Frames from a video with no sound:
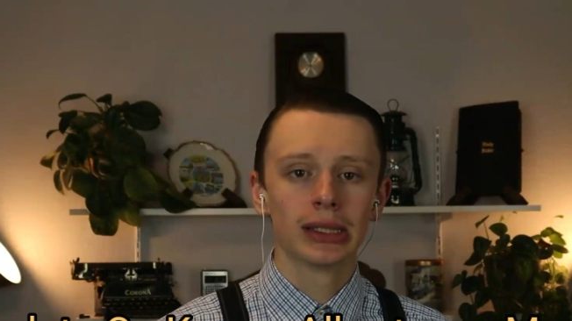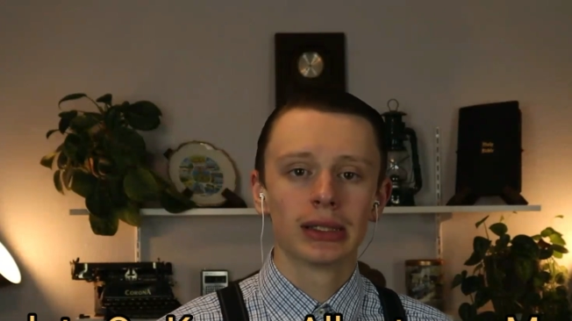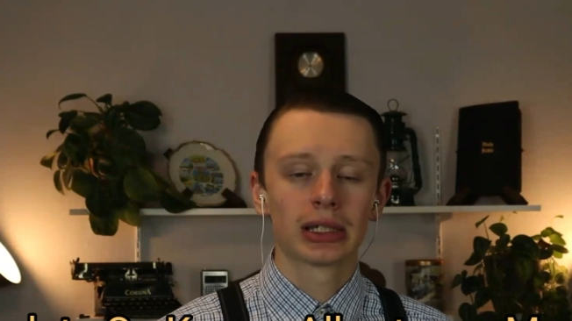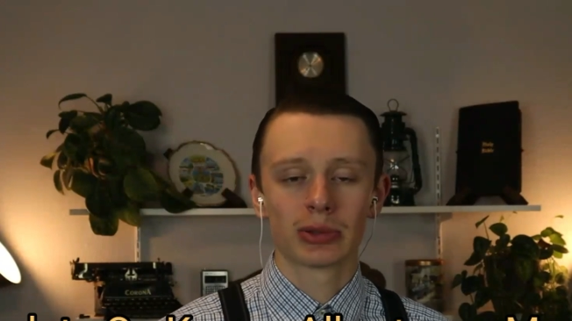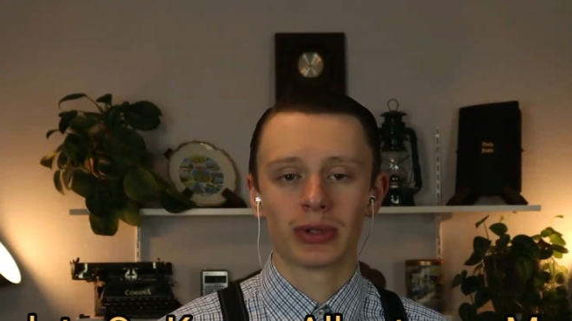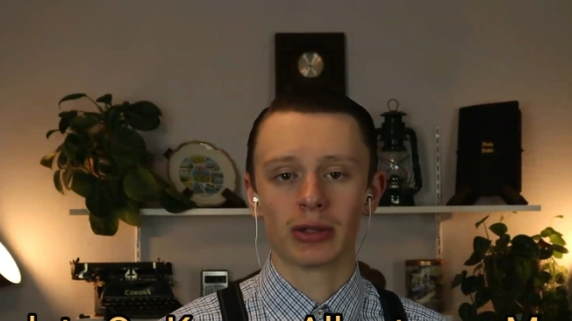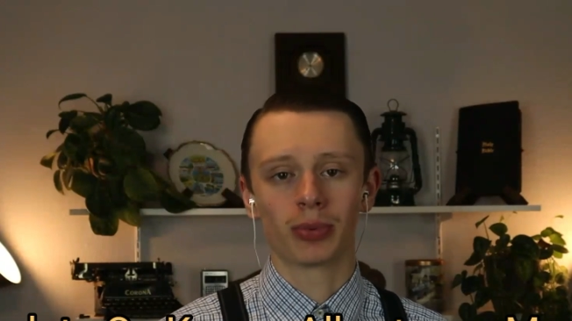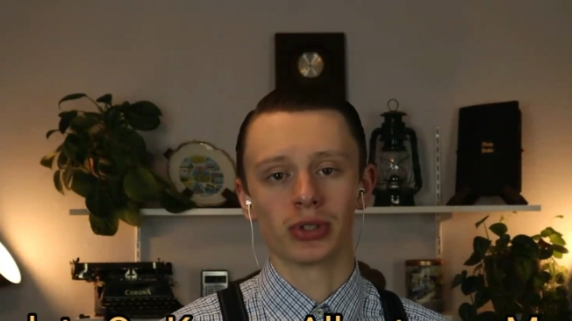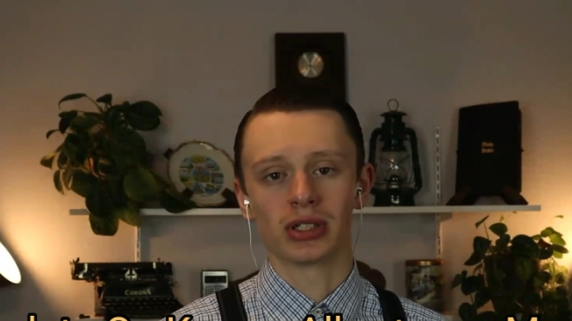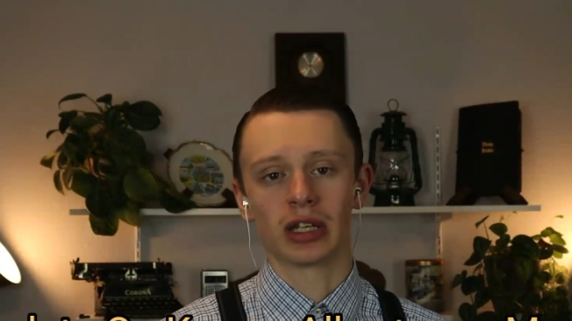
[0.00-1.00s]
It comes by the
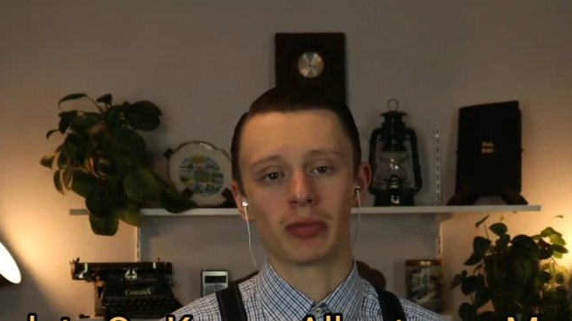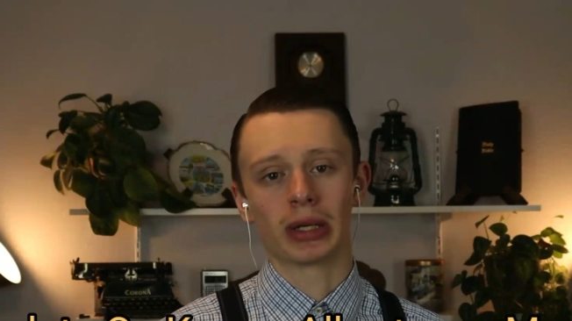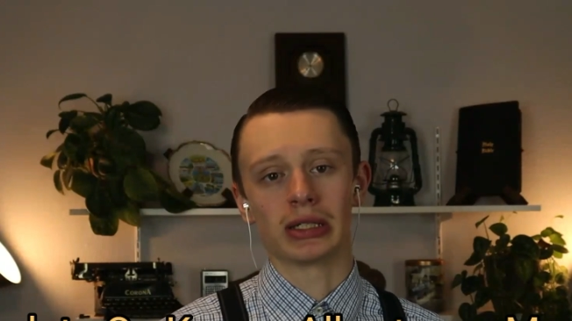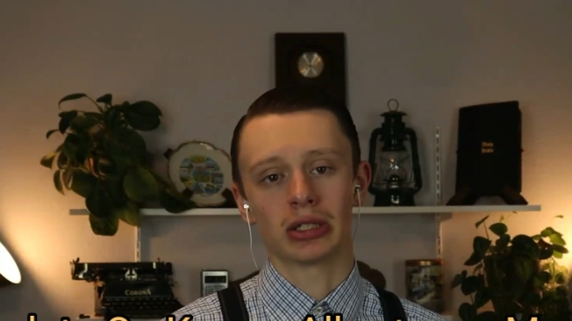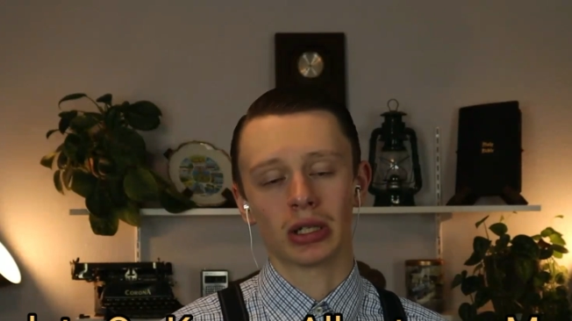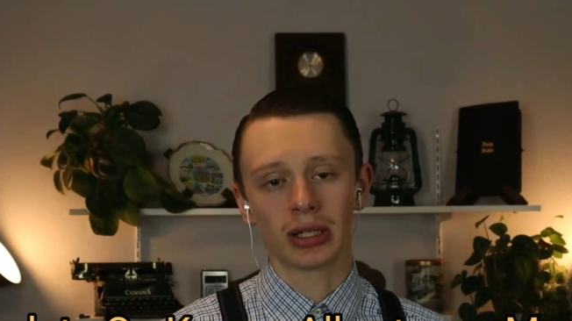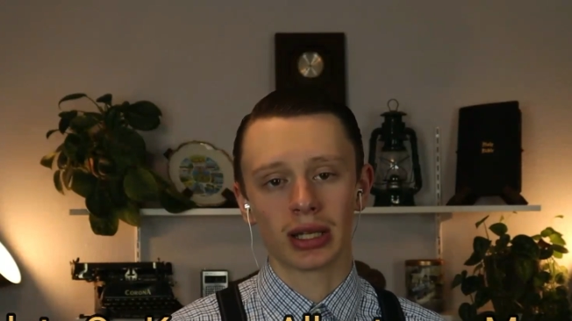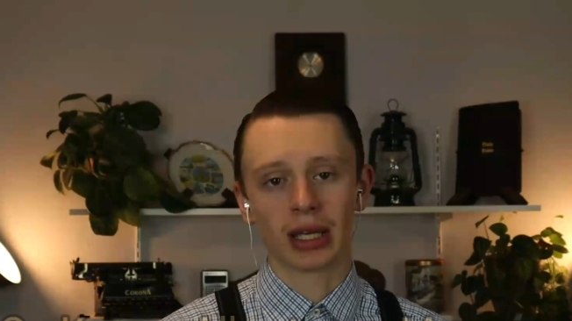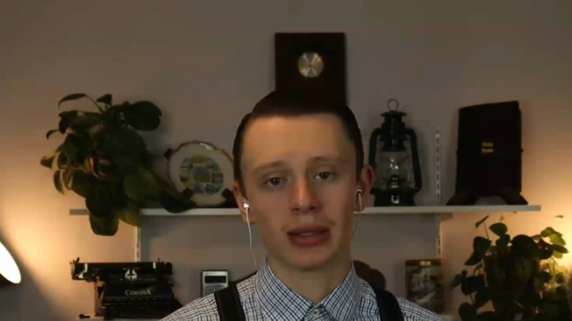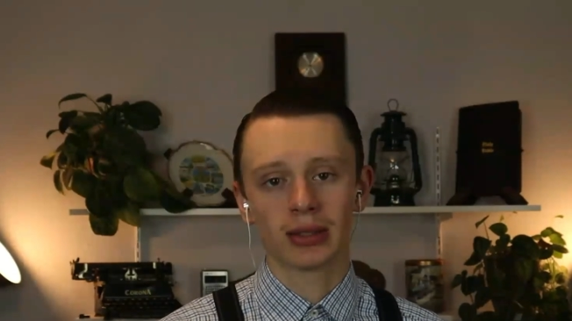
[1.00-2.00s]
Boise Dev by Dawn Day.